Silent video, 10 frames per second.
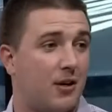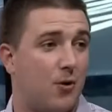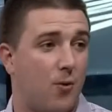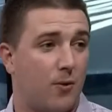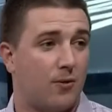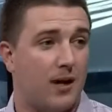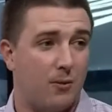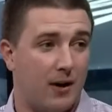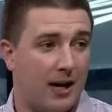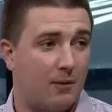quarter they
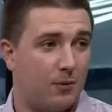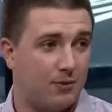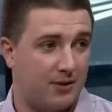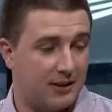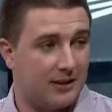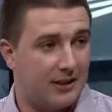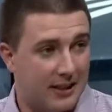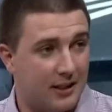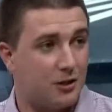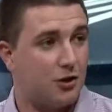were able to
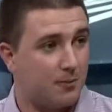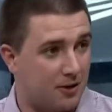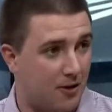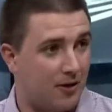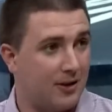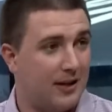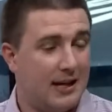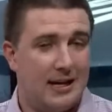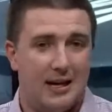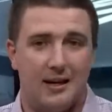get it jump started,
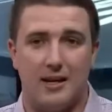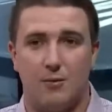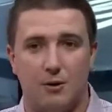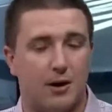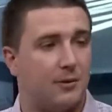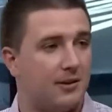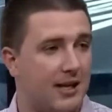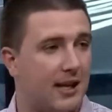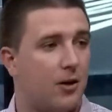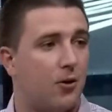yep. and that we were able to
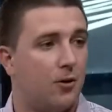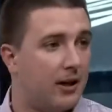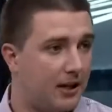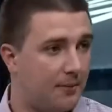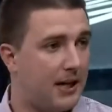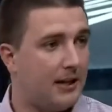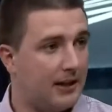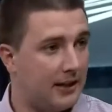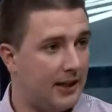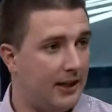take an early
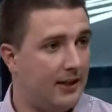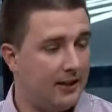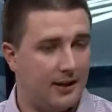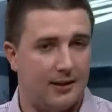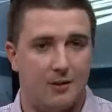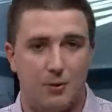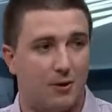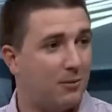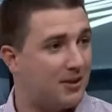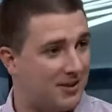commanding lead, and then we were
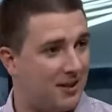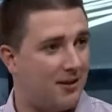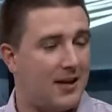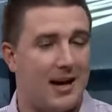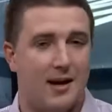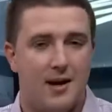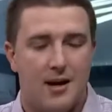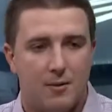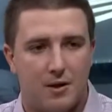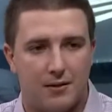able to sit on that.
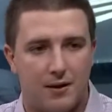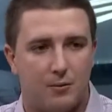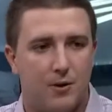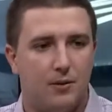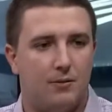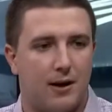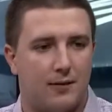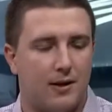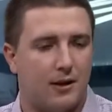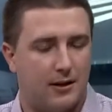But I think we, I
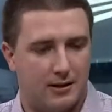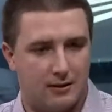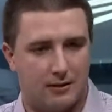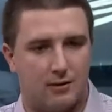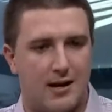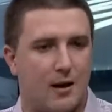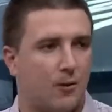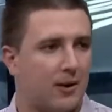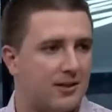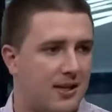think that
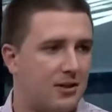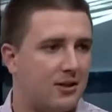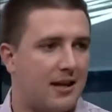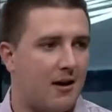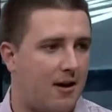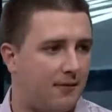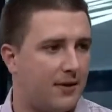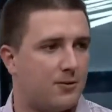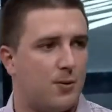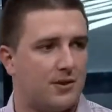organization, that
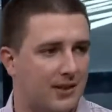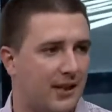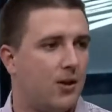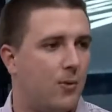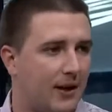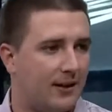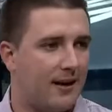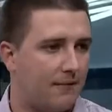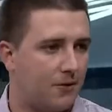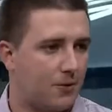offense wants to get going in
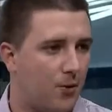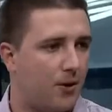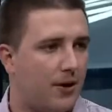that first right. quarter.